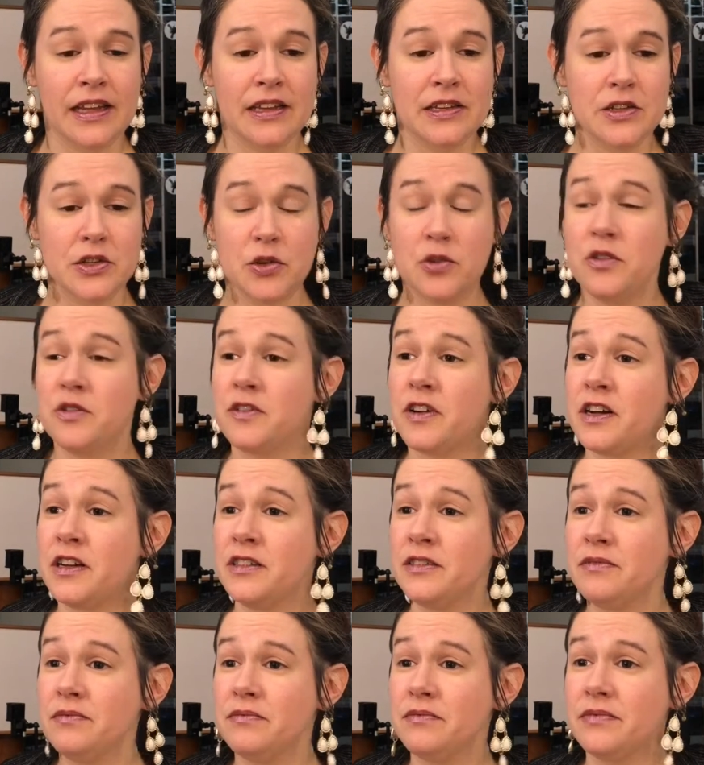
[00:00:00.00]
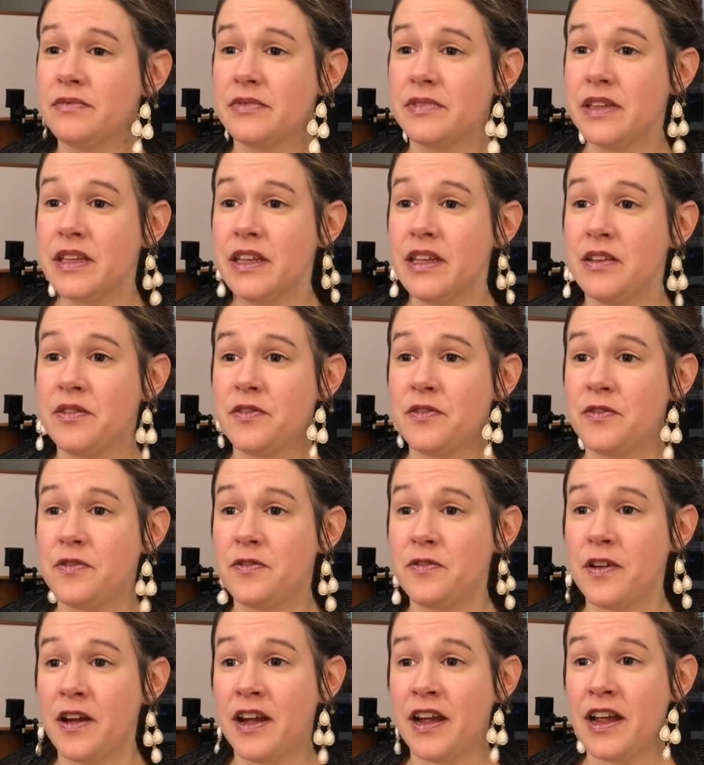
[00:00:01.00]
two of all,
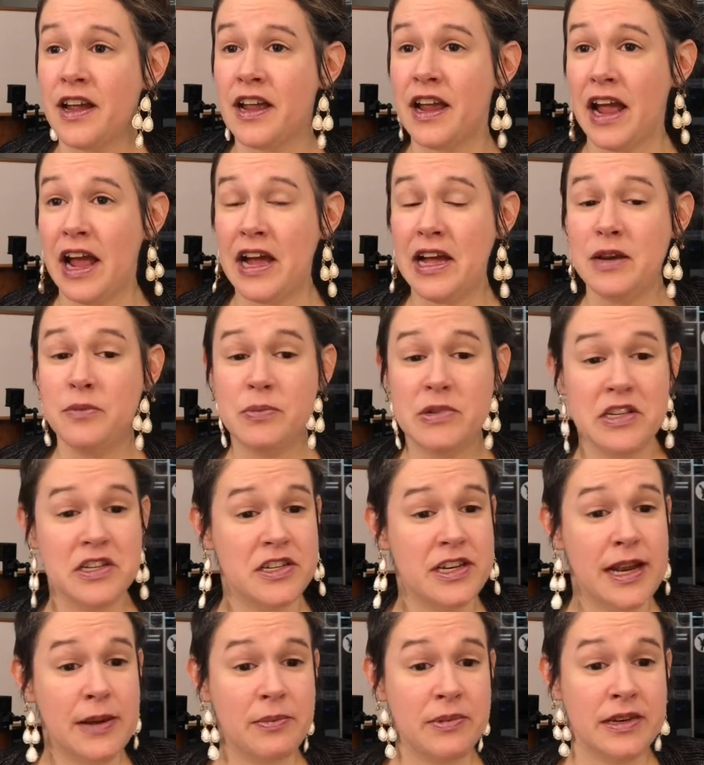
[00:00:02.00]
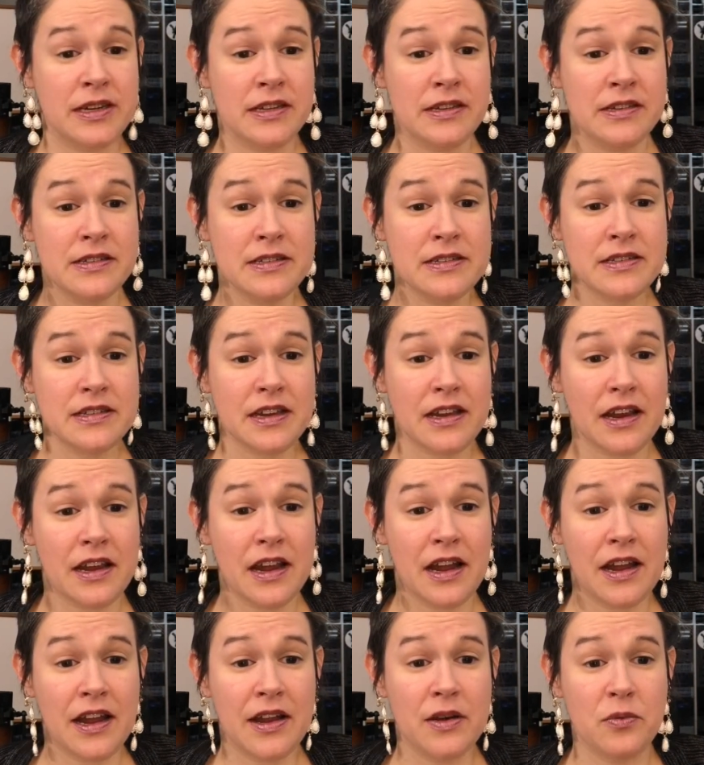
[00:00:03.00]
if I had been Japanese,
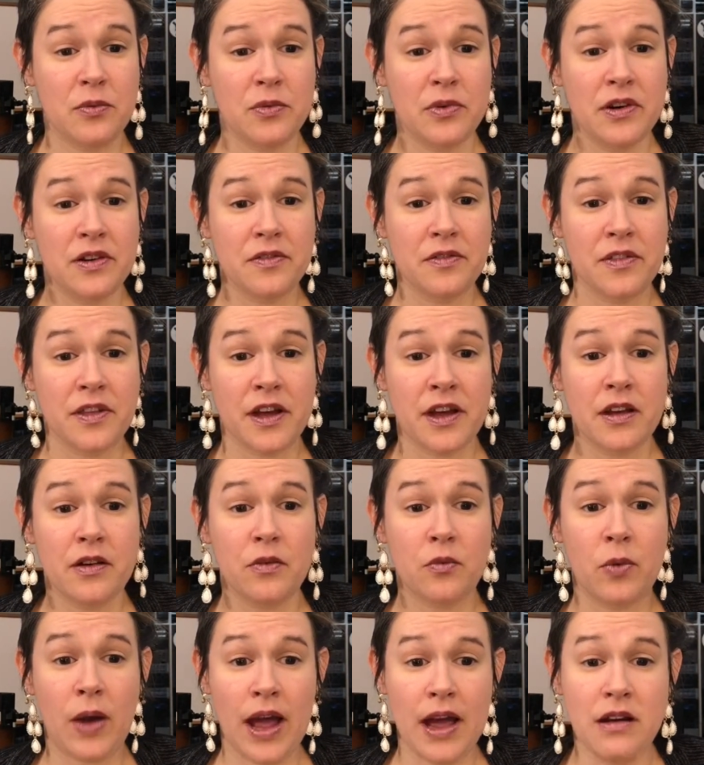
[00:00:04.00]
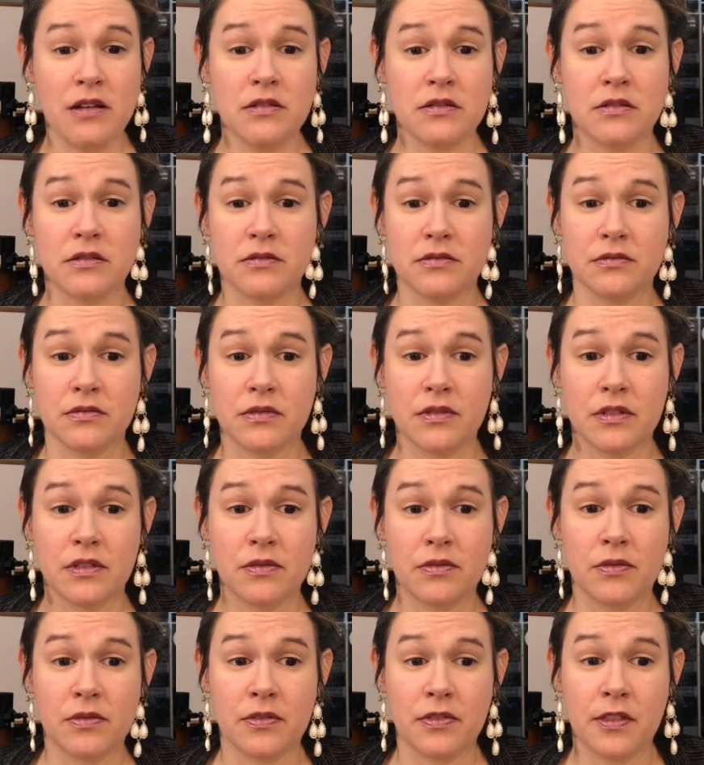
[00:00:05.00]
I would have thought, wow,
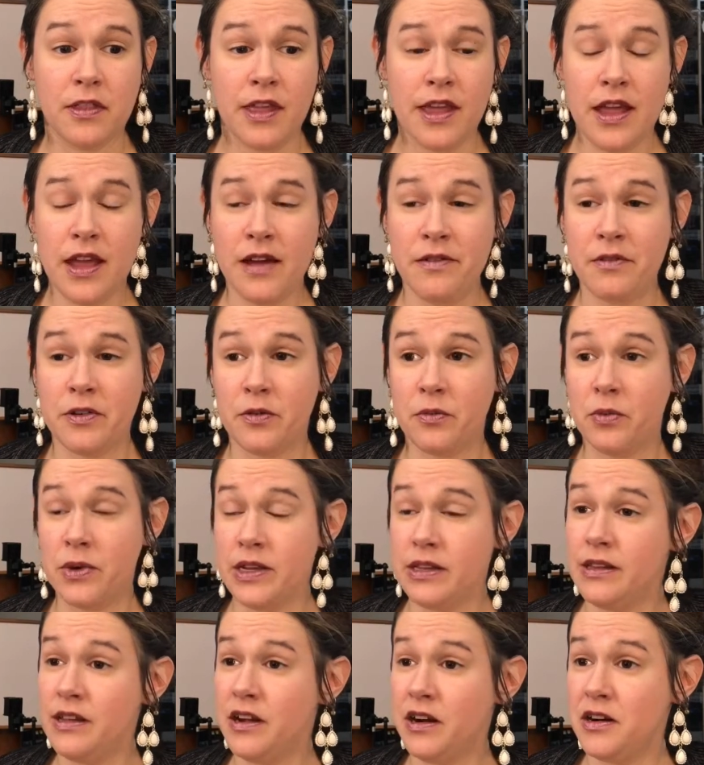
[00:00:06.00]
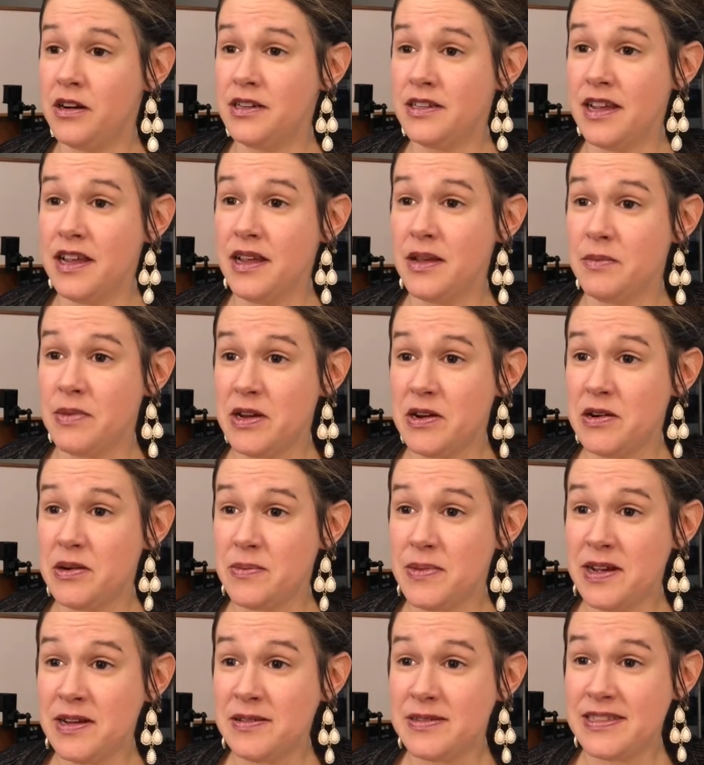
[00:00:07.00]
they have a really hard time
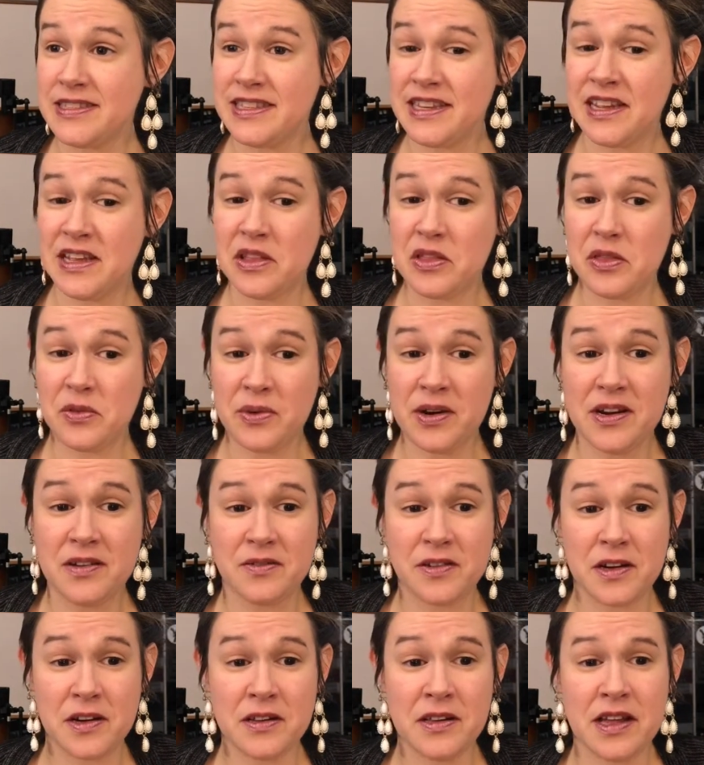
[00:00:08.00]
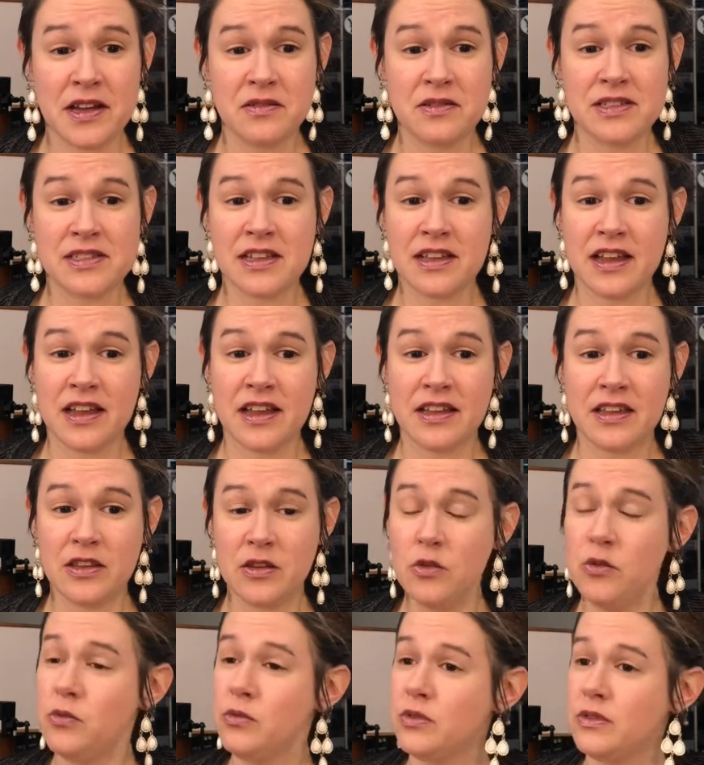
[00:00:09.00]
hereabouts. And three of all, I was like,
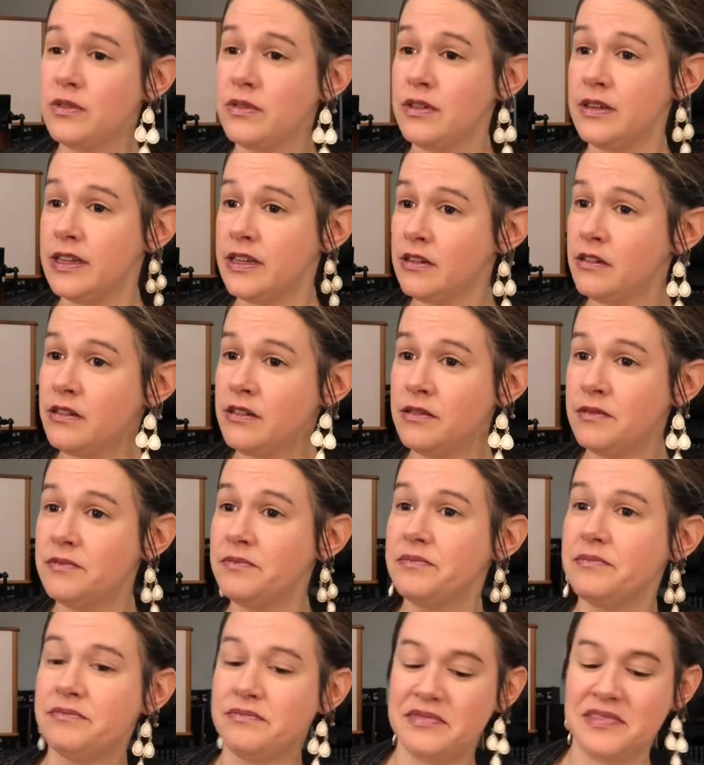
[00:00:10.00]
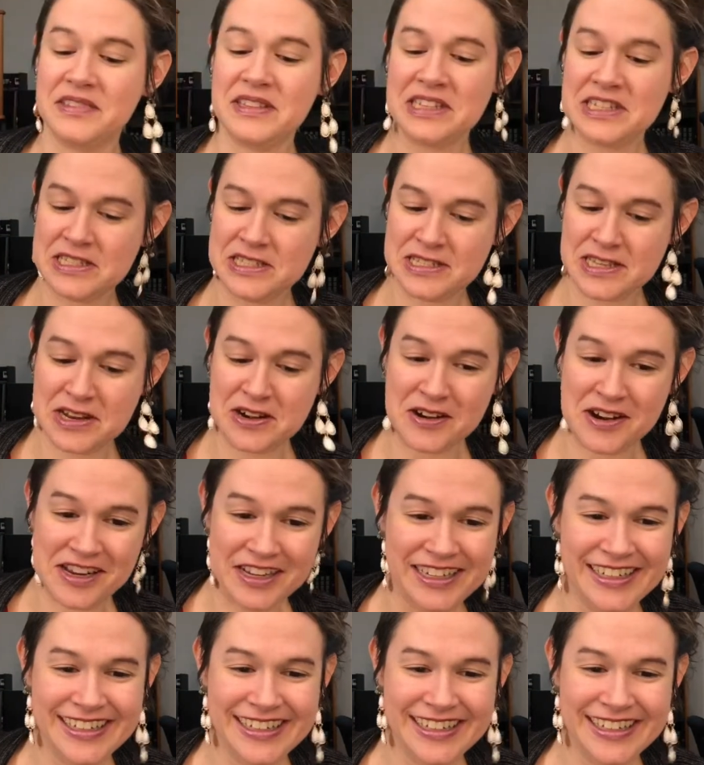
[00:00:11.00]
you little etc.